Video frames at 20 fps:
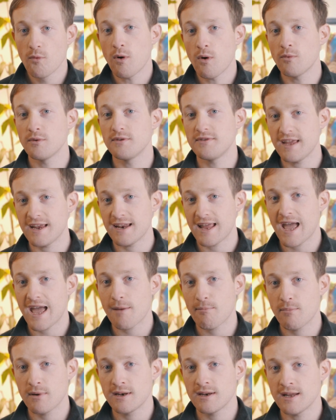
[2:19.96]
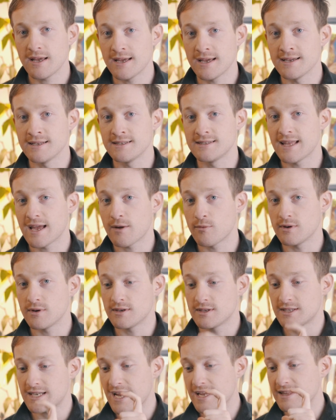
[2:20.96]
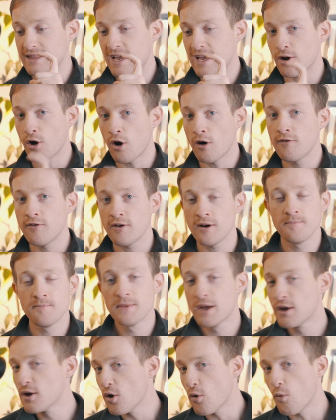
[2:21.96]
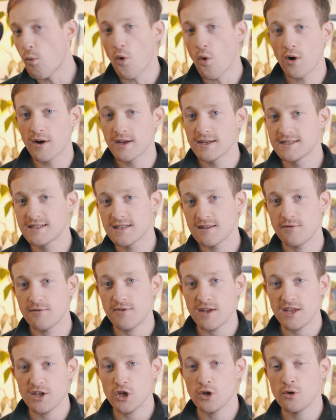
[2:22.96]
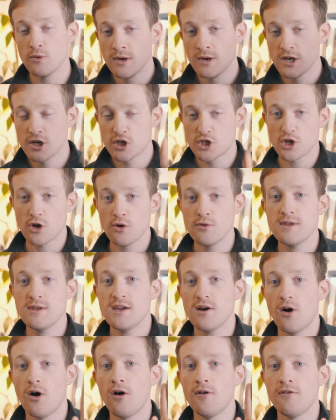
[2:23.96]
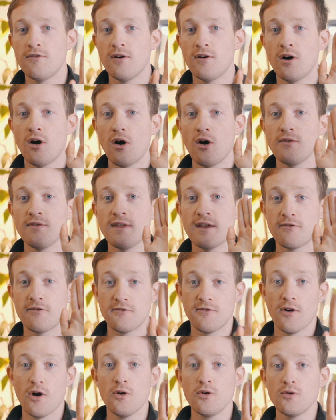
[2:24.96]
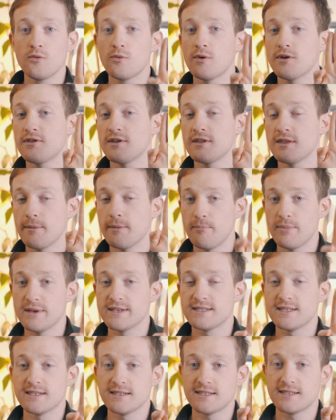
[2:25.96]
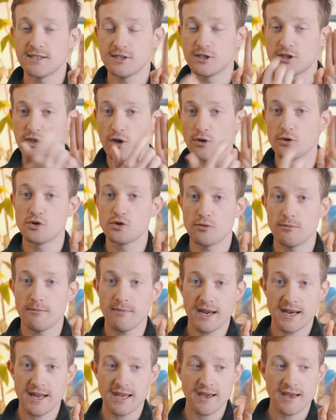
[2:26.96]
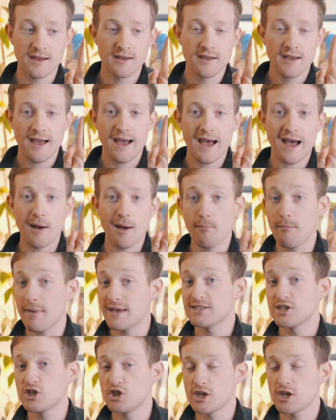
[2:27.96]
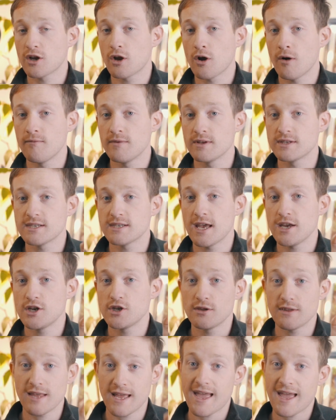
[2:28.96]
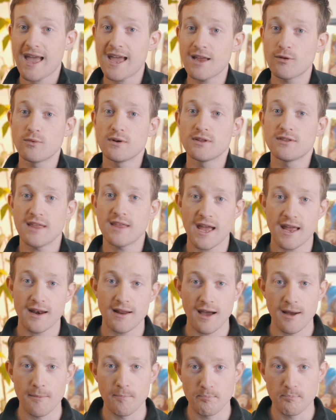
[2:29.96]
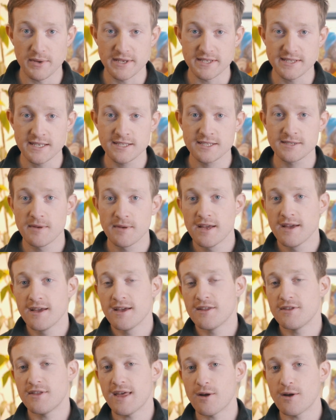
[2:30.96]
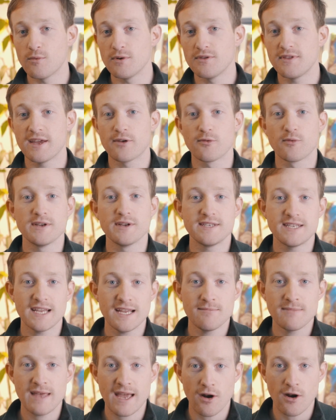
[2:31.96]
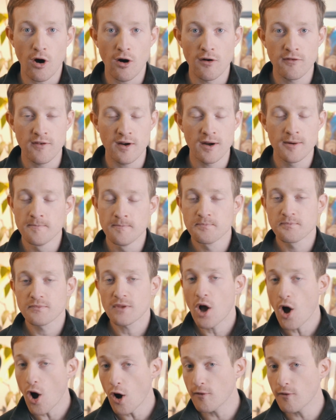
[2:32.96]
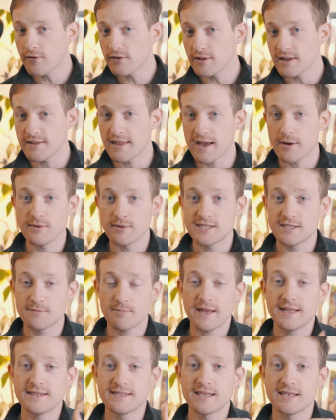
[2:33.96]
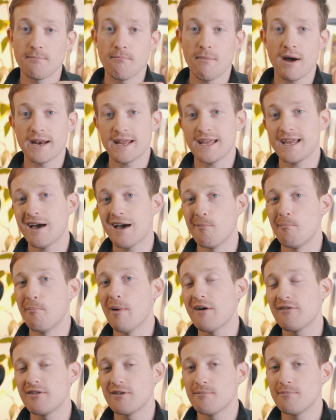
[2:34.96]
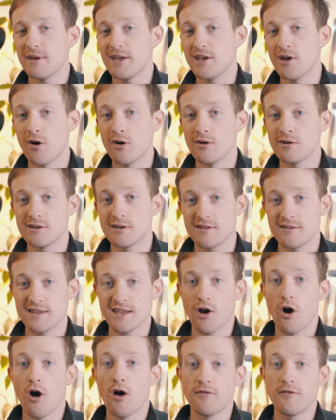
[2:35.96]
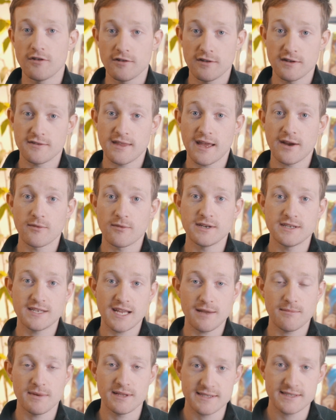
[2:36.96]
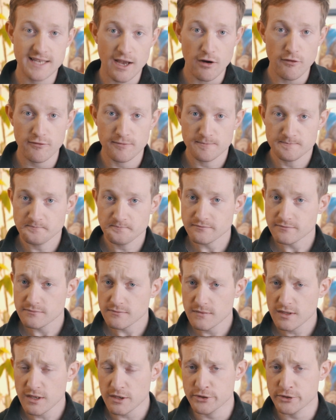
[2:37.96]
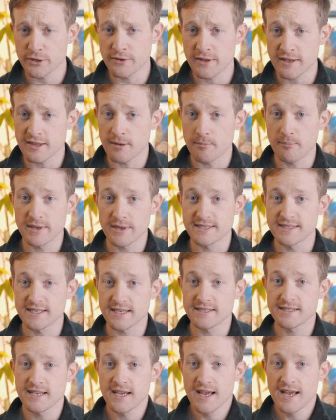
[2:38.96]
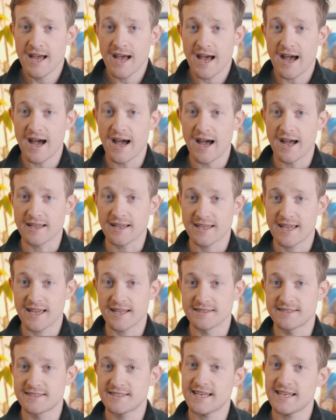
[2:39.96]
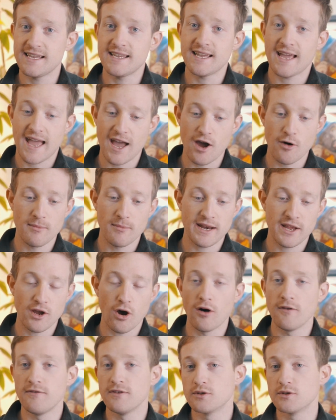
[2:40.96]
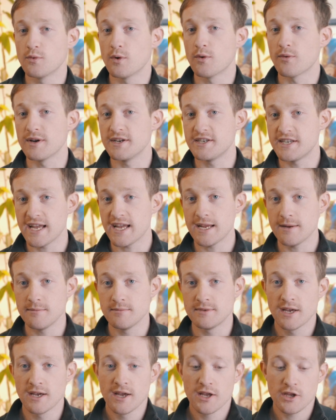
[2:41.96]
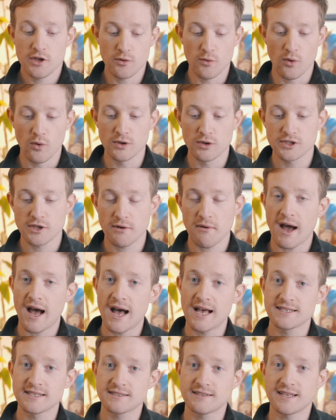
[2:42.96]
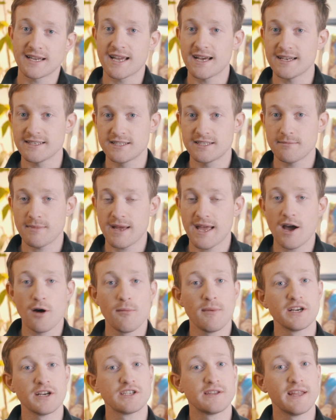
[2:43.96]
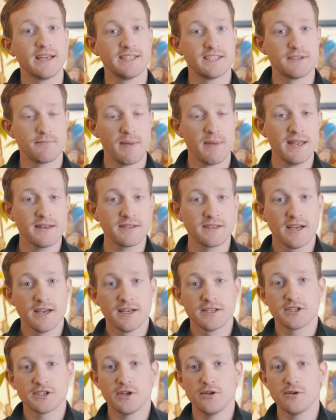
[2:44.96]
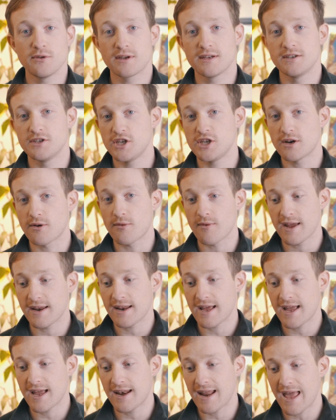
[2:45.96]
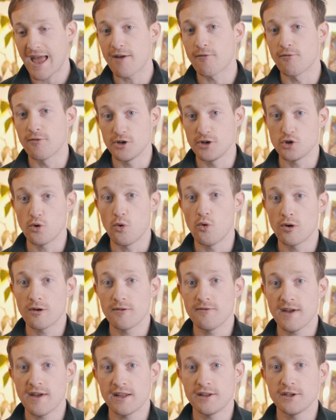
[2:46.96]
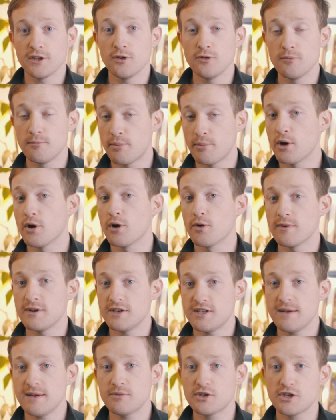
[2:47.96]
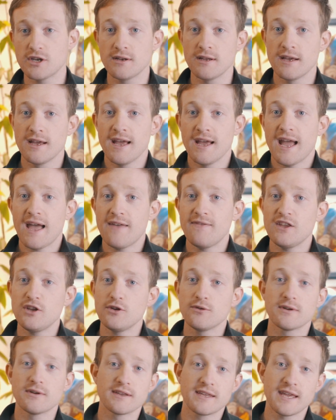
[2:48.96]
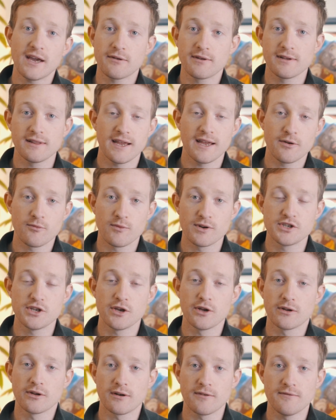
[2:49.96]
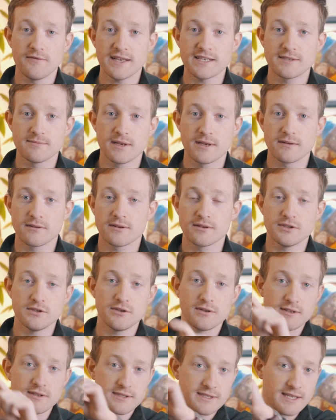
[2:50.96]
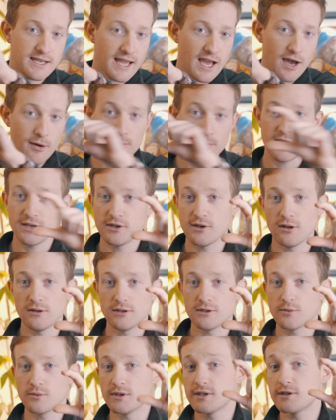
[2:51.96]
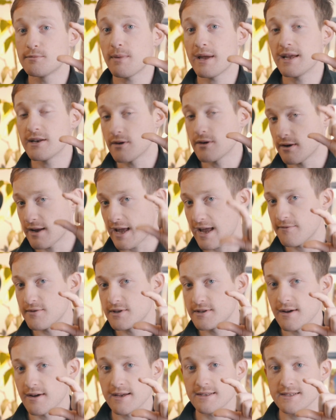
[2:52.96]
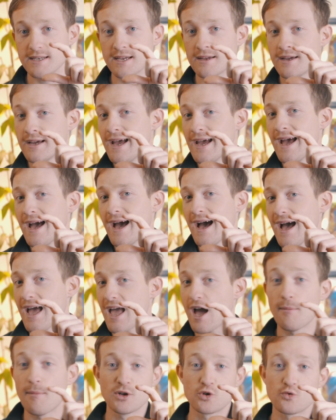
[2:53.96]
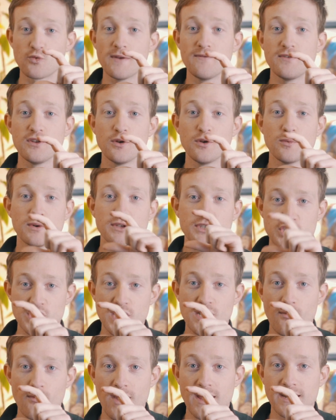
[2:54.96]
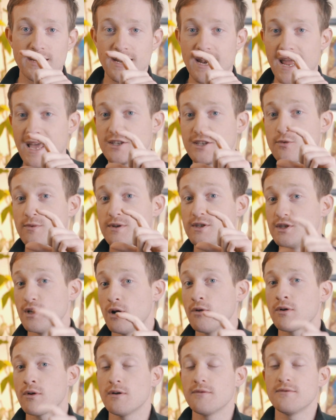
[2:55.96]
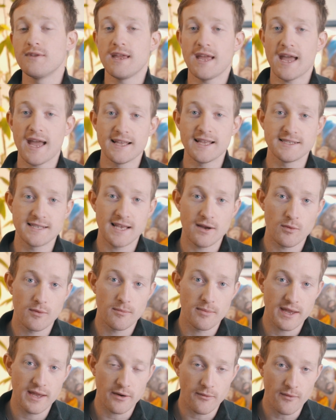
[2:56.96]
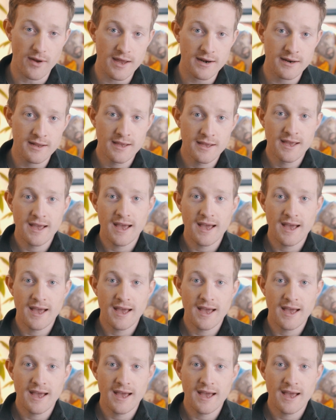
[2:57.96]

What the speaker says: What would then happen is they would take that offer, walk into the venue, show the offer on their phone within the business's social media messaging conversation they had with that business. They would then redeem that offer. Hopefully they would spend some money above and beyond the offer that they redeem itself. So then the business can see how many offers were redeemed. You also ask the customer how much they spent, so you can generate an average order value per redemption, and then you can calculate return on investment because you can see how many dollars were spent on advertising, how much revenue was generated as a result of the ads that were being run.